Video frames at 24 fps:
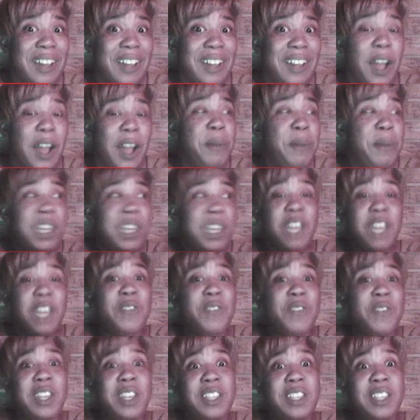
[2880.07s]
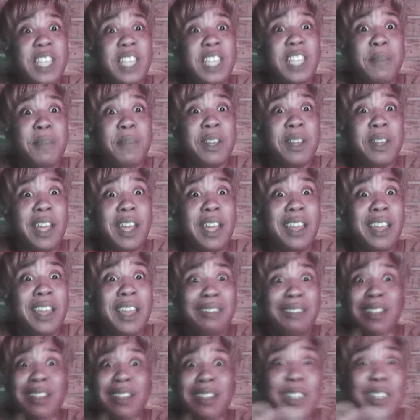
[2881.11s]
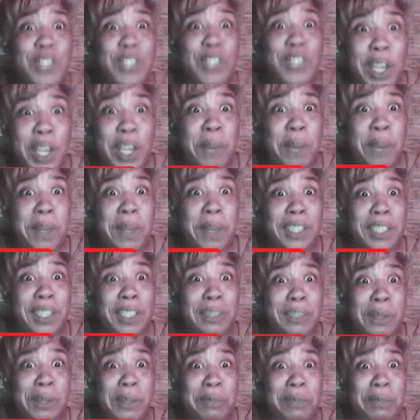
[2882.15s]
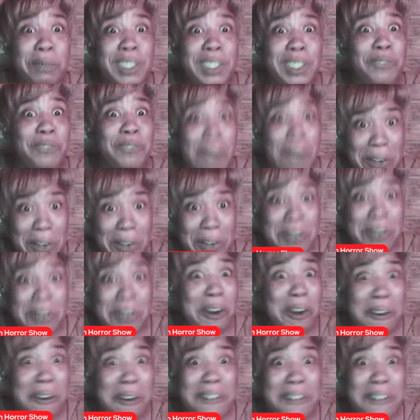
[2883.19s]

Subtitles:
I mean, even in Demon Night, Jada Pinkett Smith was the final girl.